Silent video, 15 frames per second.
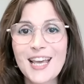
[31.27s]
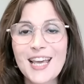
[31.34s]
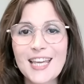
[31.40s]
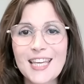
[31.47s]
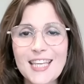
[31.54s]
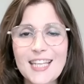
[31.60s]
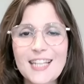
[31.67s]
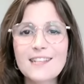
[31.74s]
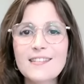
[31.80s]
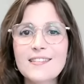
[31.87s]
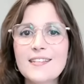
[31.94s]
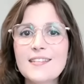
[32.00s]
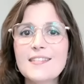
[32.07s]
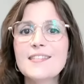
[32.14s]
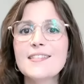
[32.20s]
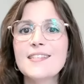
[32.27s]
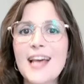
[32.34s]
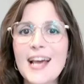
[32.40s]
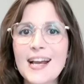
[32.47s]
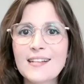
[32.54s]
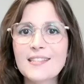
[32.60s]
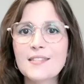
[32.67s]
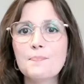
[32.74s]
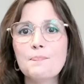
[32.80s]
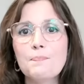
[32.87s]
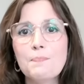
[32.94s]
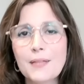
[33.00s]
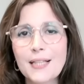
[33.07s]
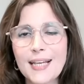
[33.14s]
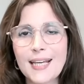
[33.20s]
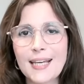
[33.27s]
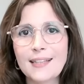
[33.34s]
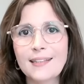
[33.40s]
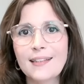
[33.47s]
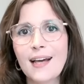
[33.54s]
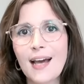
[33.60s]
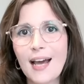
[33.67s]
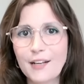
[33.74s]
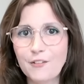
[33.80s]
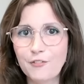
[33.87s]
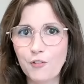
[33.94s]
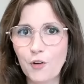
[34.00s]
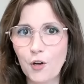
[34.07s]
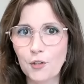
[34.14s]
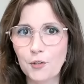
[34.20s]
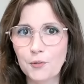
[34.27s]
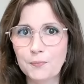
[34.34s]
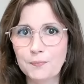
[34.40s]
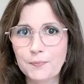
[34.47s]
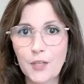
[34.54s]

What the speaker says: here's the exact plan I'd follow.